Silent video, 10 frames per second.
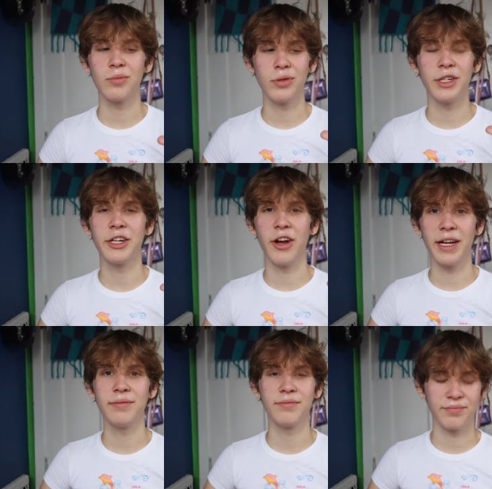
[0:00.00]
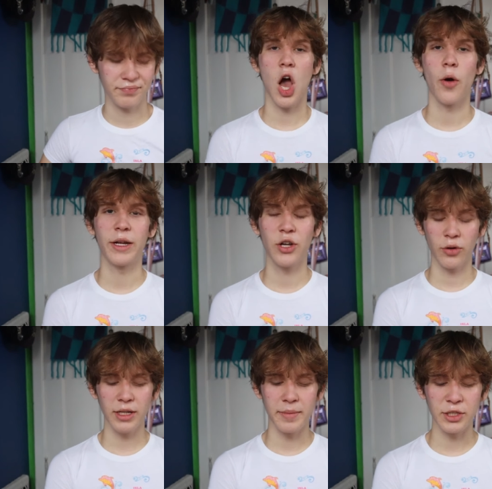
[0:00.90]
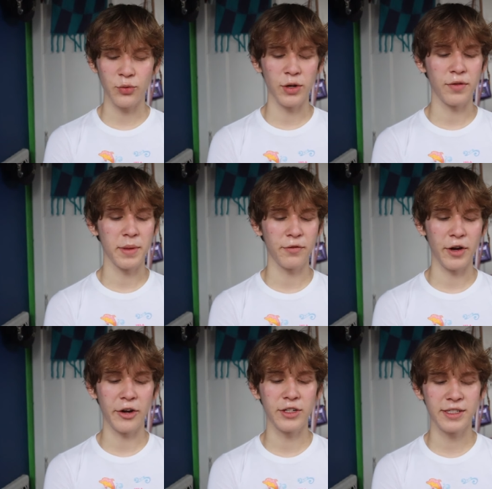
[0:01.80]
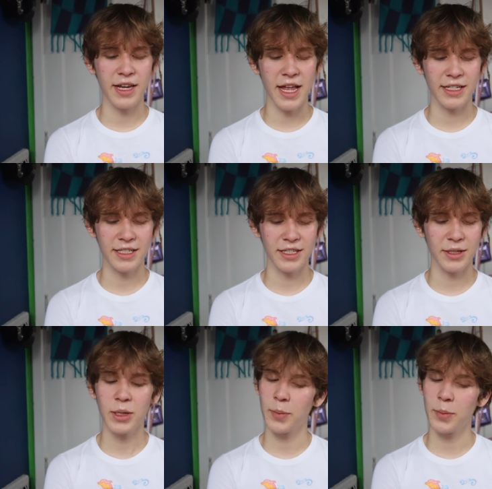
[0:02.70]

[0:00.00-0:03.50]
pretty great. Oh, I totally missed one from the Fragrance Net